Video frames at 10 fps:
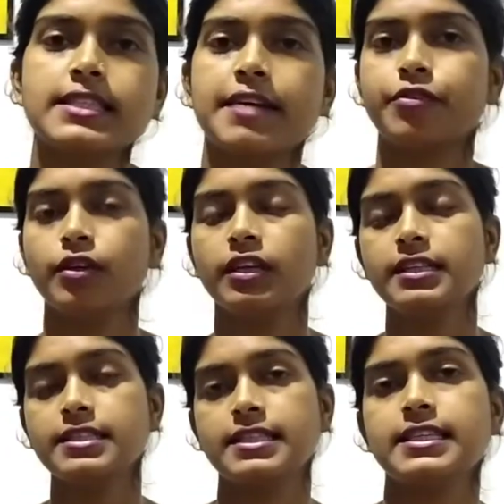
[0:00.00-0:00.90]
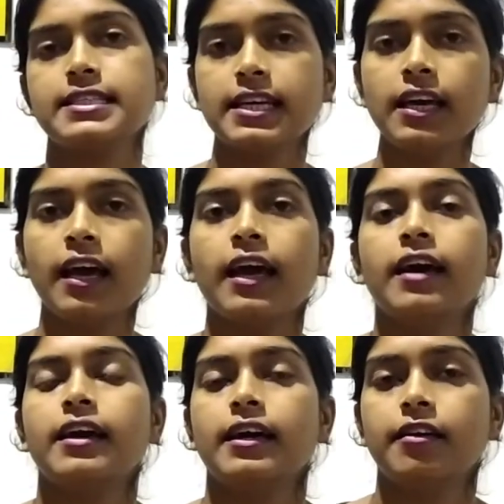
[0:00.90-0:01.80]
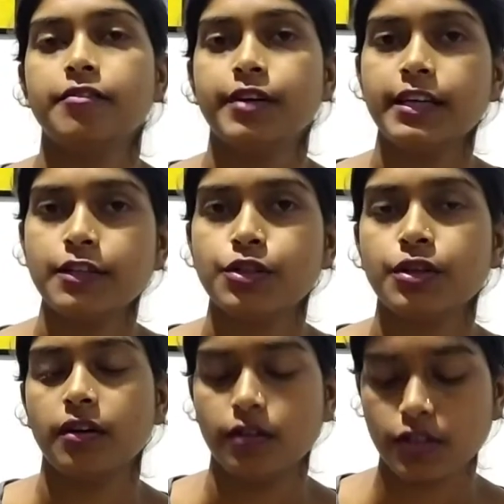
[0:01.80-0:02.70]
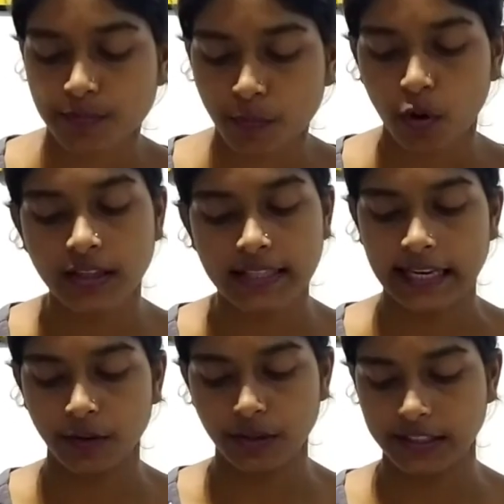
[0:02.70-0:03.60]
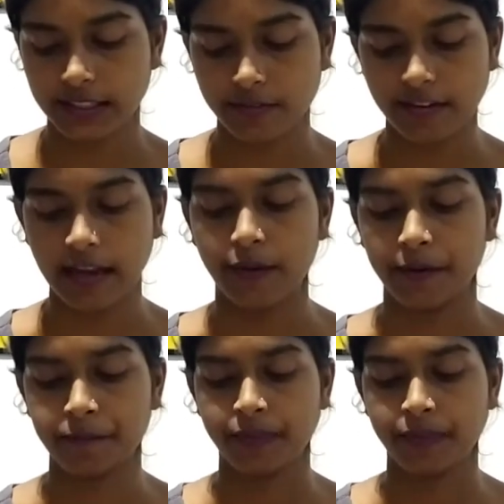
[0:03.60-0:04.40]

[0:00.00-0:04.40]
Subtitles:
Daffodils is a very small yellow little flower.